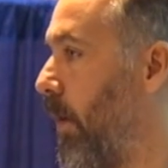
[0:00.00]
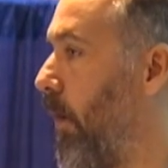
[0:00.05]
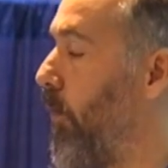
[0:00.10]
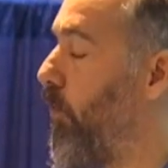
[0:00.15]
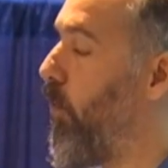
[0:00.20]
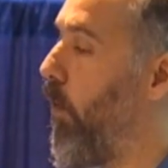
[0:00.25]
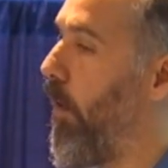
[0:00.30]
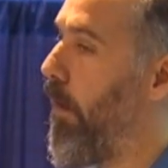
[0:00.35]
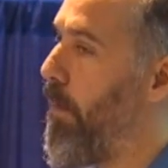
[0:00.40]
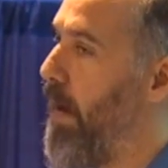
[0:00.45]

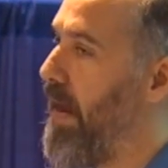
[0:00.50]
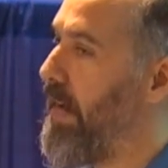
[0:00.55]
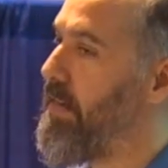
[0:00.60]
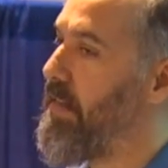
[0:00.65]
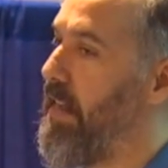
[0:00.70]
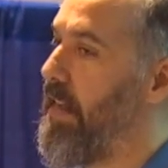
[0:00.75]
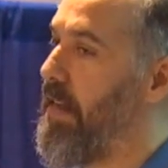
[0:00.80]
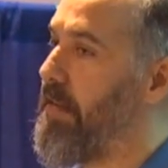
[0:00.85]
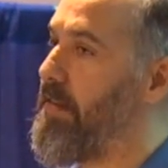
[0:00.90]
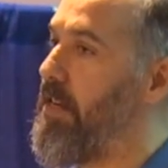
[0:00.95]
So it makes
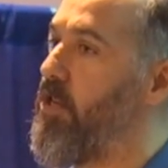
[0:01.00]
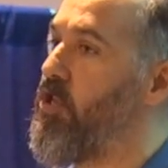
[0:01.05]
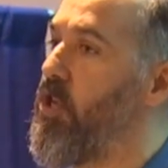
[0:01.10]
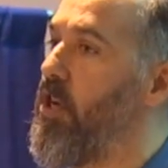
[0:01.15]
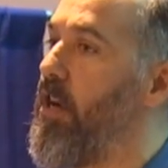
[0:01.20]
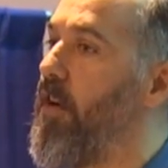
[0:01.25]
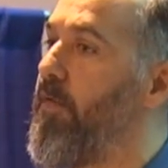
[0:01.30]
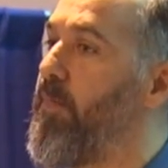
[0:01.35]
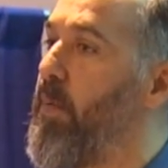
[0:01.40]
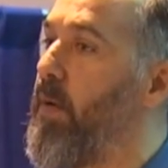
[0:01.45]
the
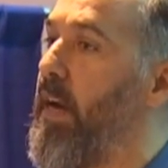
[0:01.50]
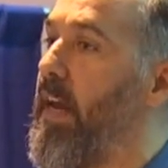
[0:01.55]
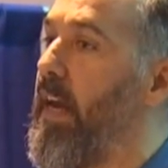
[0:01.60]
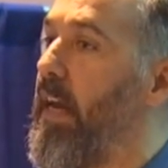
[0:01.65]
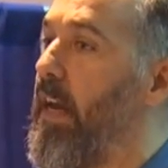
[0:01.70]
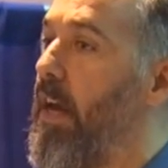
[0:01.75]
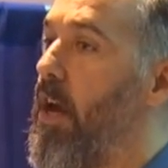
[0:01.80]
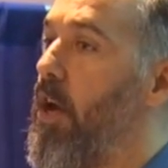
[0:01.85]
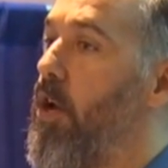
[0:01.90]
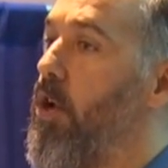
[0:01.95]
decision of
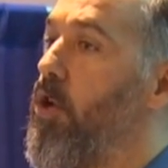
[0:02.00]
putting